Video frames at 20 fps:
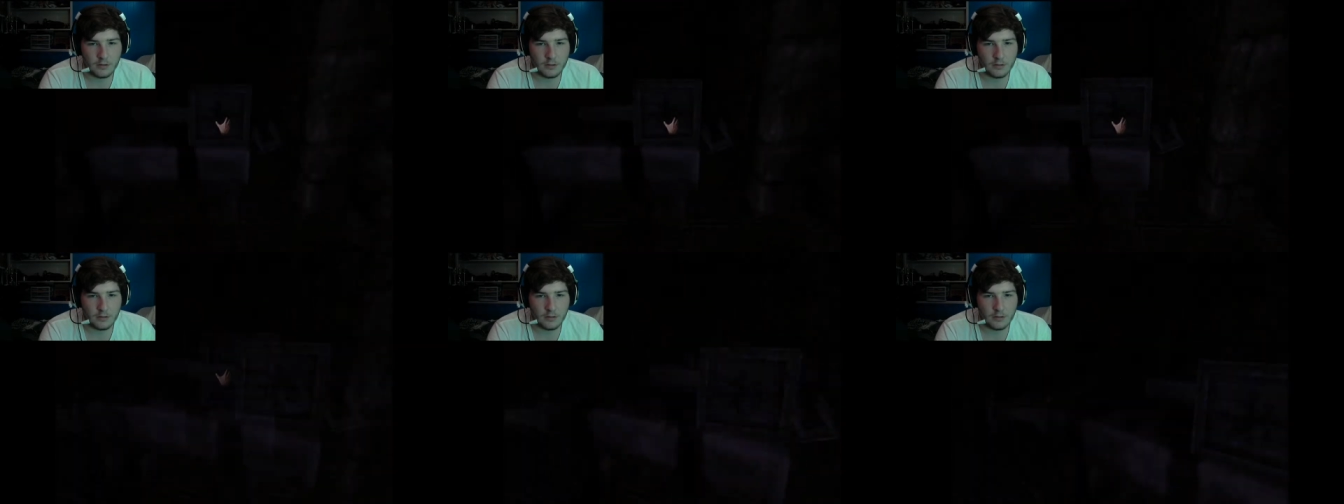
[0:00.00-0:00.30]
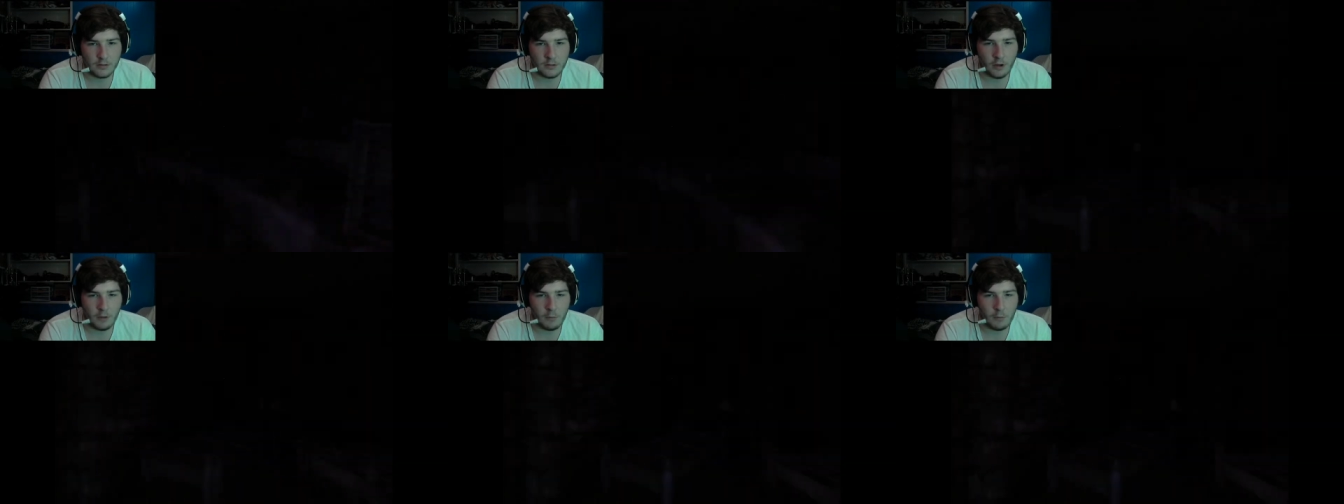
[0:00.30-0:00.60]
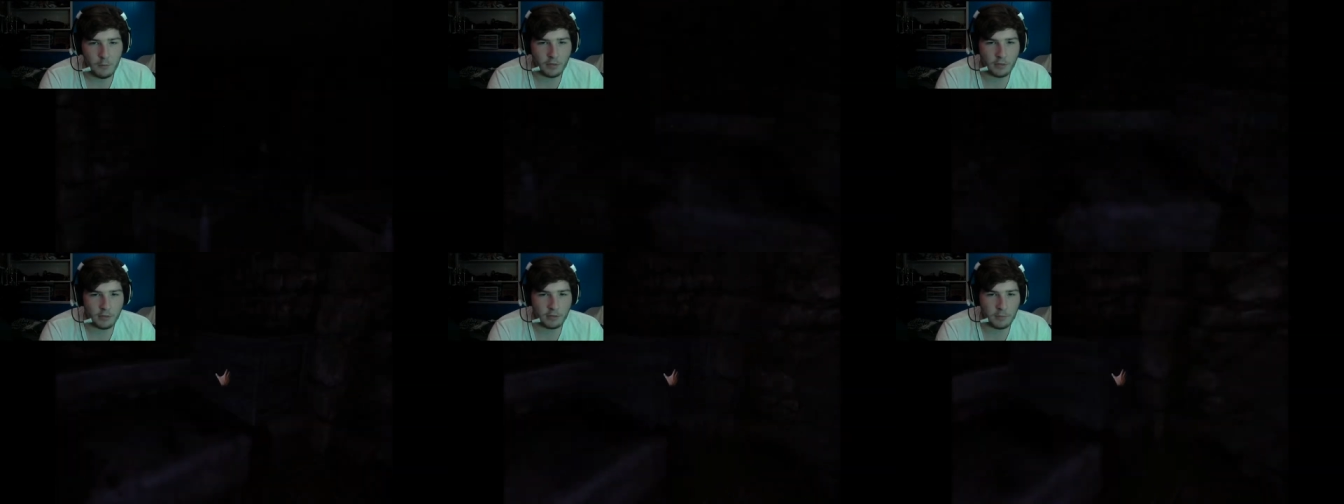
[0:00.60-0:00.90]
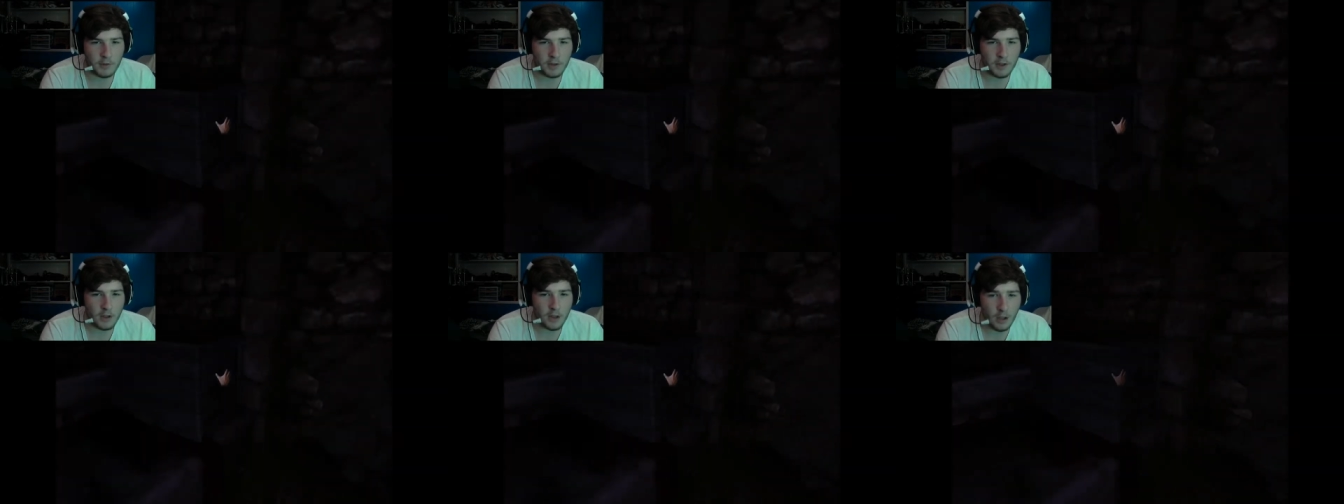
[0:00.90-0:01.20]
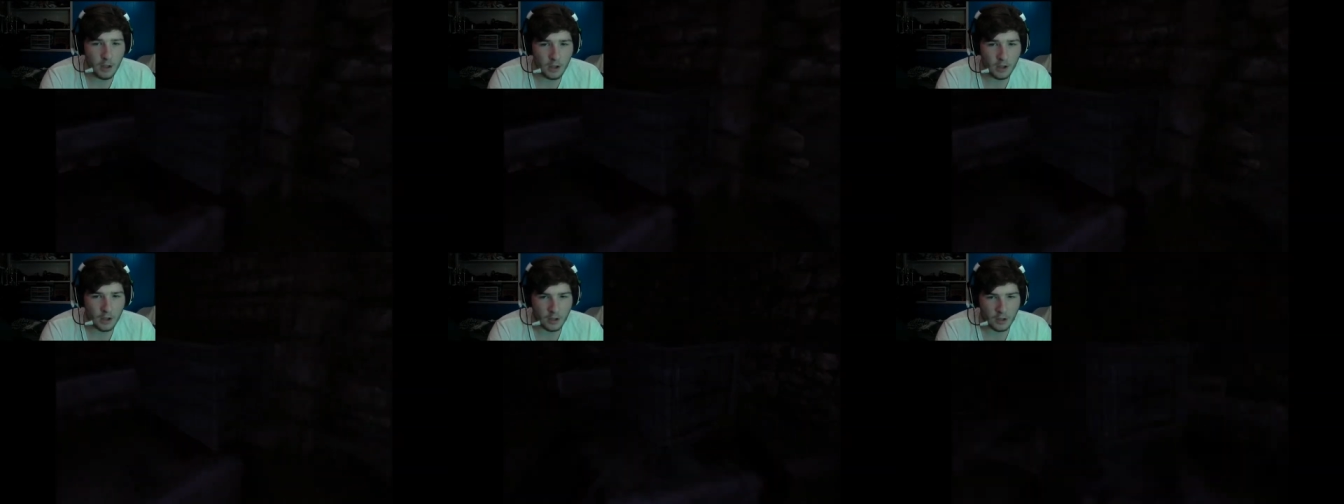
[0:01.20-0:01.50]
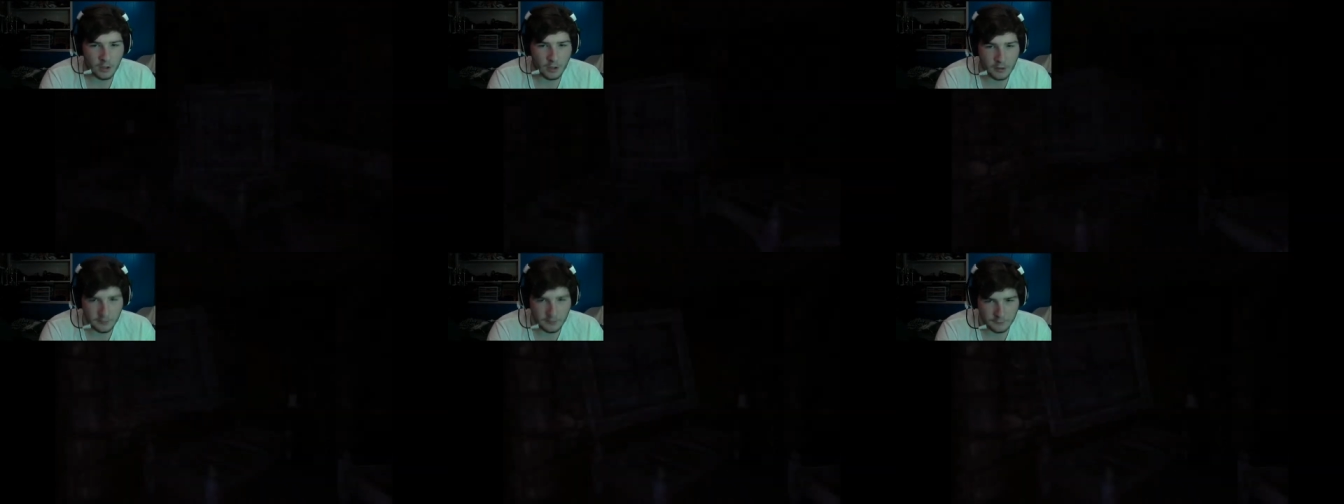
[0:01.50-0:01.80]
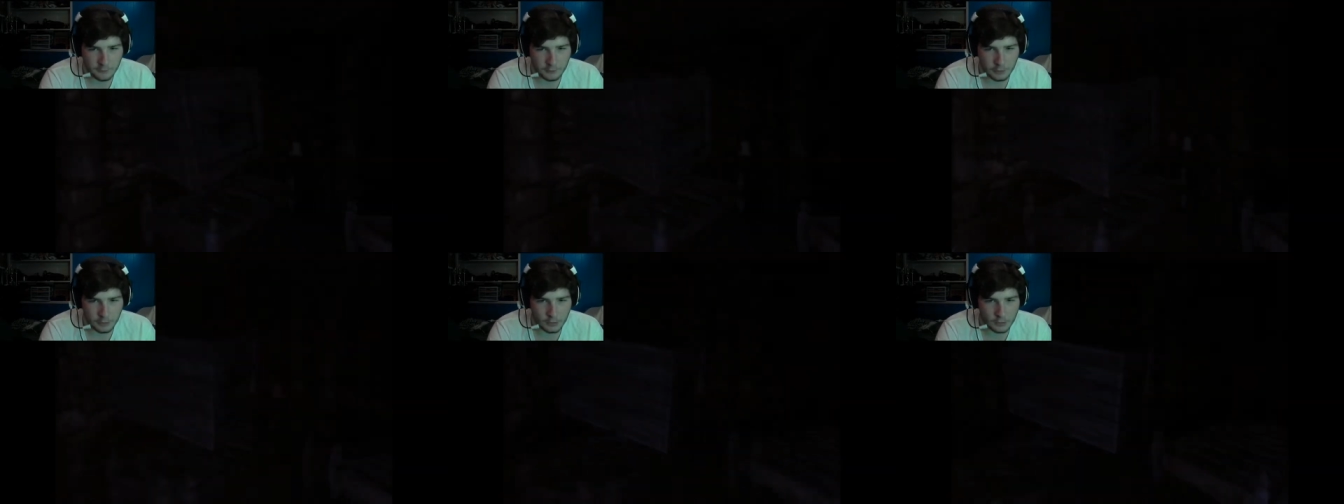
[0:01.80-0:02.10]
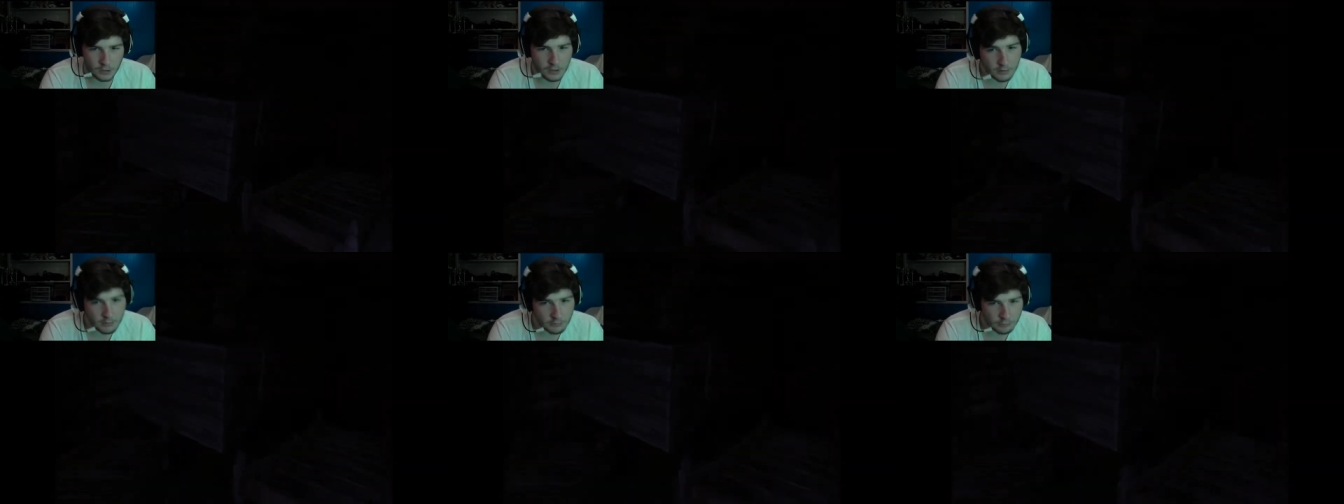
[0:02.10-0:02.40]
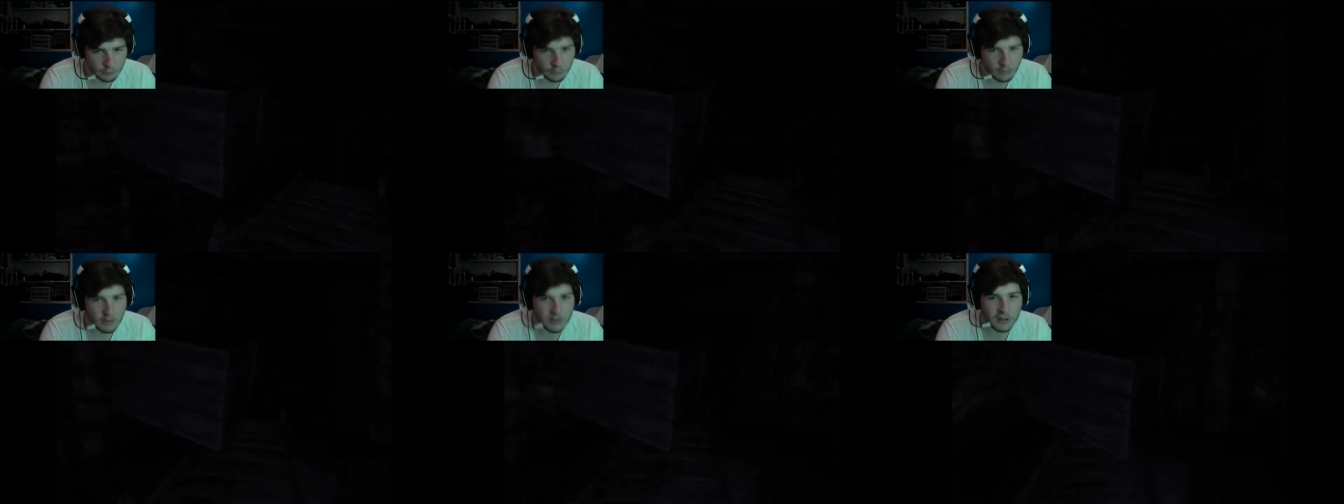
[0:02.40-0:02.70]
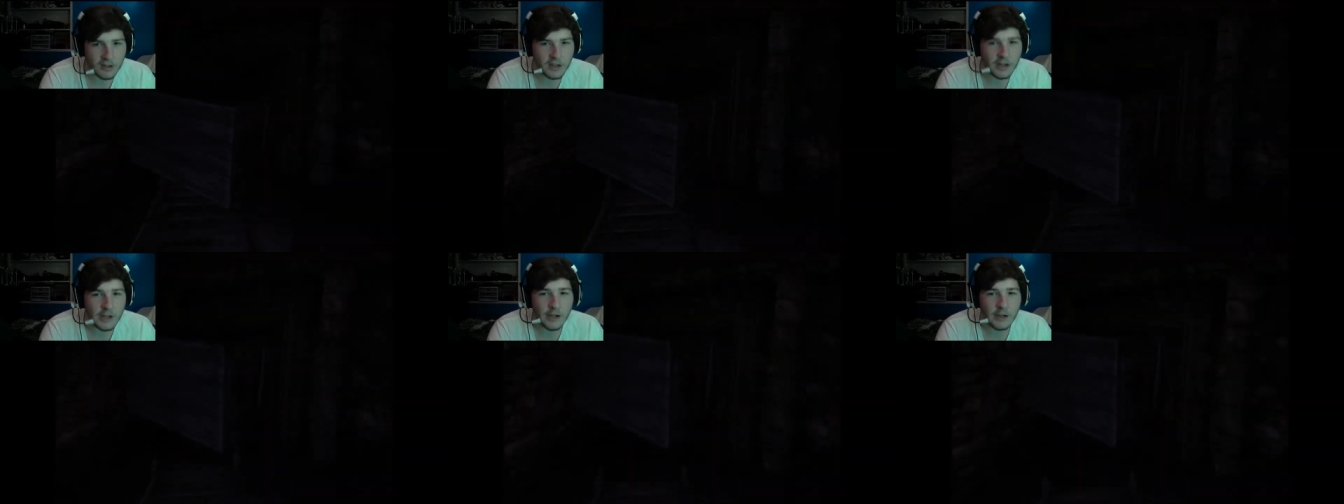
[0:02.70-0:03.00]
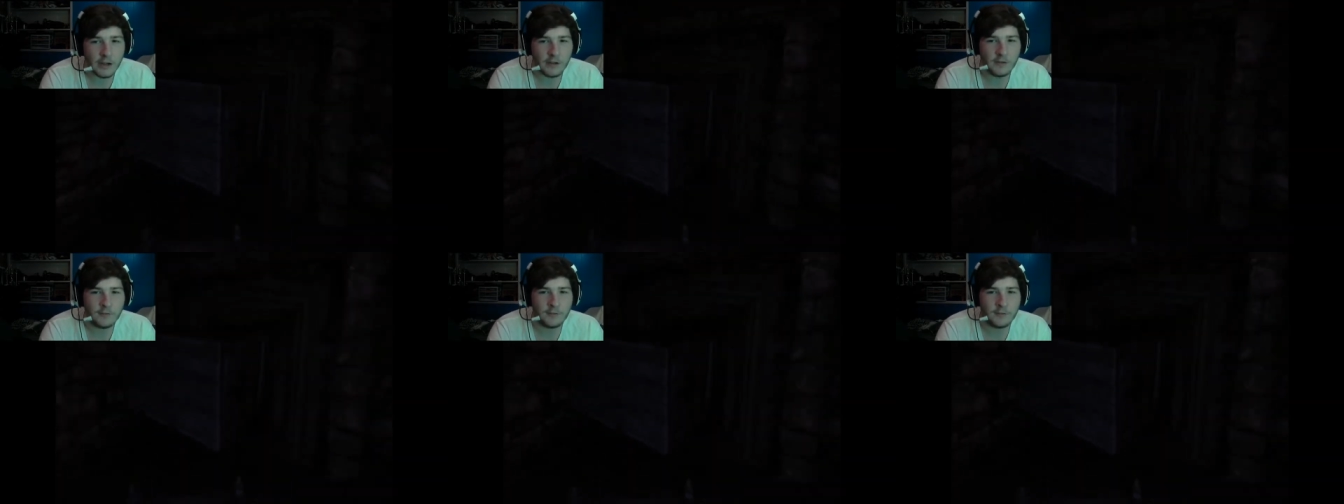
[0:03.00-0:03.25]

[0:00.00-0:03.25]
Come with me if you want to live!